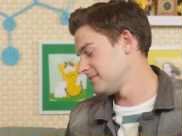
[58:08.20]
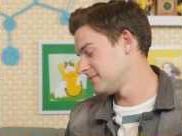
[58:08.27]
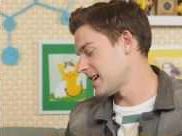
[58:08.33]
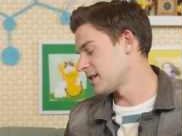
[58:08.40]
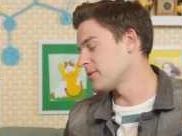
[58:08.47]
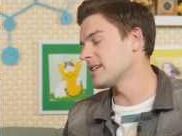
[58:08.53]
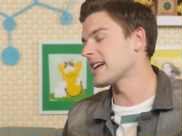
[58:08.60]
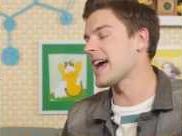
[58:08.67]
I
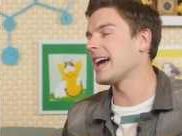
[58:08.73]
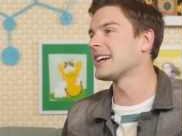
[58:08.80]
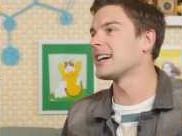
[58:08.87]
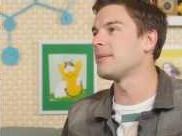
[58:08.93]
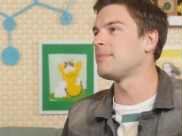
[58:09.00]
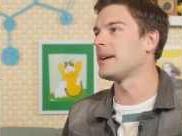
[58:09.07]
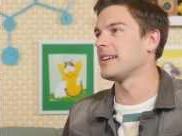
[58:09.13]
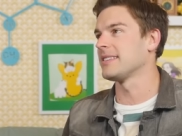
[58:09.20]
don't want to hang
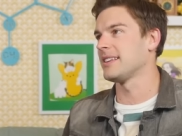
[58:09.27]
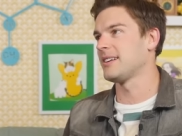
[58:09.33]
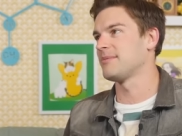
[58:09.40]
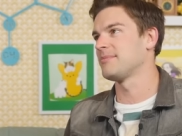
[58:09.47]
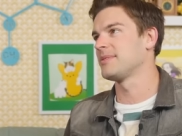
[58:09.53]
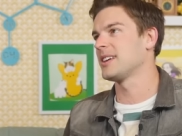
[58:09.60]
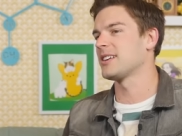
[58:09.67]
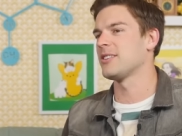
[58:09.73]
up on
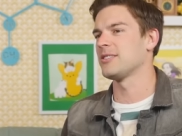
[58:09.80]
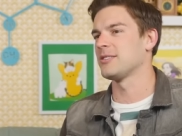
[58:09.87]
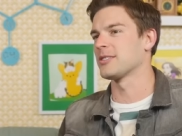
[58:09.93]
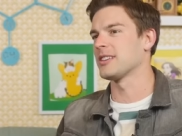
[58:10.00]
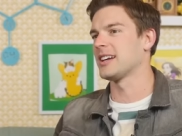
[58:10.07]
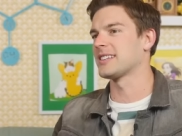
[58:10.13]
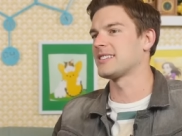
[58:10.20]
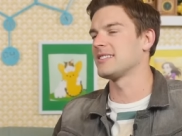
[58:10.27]
them, you know, or
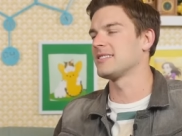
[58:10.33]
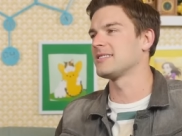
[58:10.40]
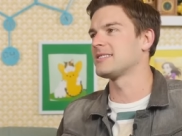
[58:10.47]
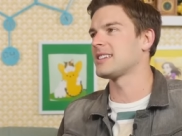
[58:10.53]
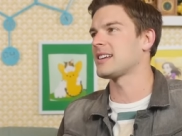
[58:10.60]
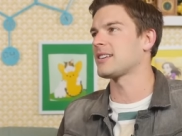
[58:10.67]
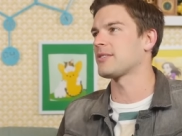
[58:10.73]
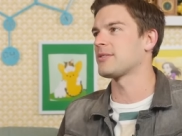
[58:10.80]
like to
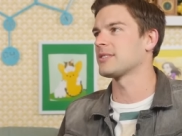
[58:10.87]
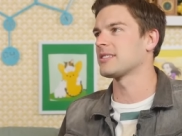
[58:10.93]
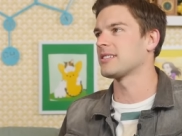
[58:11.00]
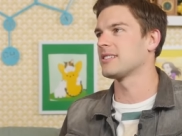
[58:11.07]
send it with.